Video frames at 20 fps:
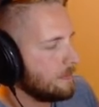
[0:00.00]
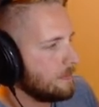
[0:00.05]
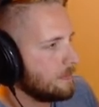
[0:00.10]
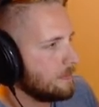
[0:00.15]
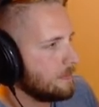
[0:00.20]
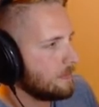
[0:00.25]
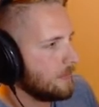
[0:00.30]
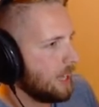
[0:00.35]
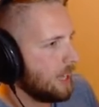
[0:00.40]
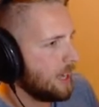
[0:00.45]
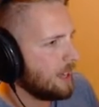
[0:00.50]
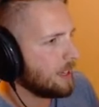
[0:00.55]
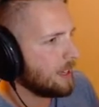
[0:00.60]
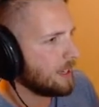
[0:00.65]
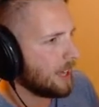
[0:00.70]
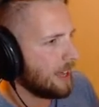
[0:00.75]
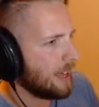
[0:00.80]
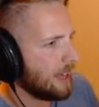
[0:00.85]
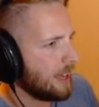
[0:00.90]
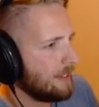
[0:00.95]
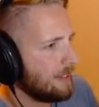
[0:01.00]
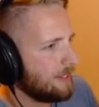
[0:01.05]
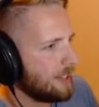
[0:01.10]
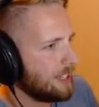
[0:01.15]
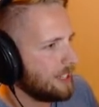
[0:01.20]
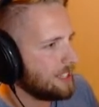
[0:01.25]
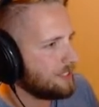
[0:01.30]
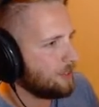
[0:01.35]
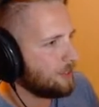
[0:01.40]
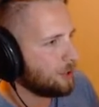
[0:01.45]
Yeah, I have at
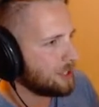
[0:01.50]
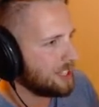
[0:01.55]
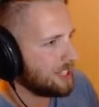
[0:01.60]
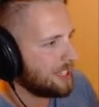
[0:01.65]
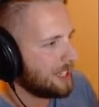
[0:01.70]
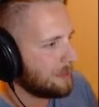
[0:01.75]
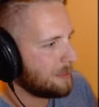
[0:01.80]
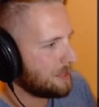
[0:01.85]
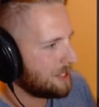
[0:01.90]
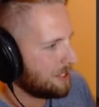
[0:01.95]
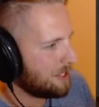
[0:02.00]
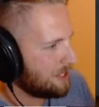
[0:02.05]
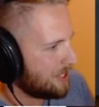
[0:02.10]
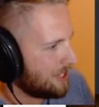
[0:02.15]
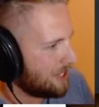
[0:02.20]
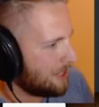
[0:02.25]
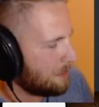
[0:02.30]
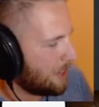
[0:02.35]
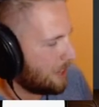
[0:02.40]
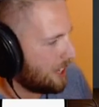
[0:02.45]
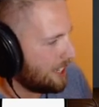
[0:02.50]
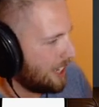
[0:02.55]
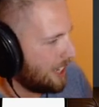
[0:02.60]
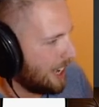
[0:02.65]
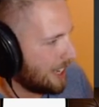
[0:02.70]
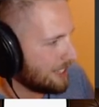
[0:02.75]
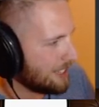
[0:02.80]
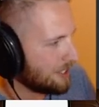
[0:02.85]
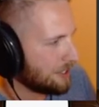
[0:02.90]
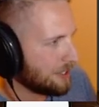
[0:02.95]
least 14 episodes of the
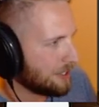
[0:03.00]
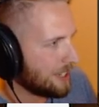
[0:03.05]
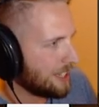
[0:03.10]
podcast already.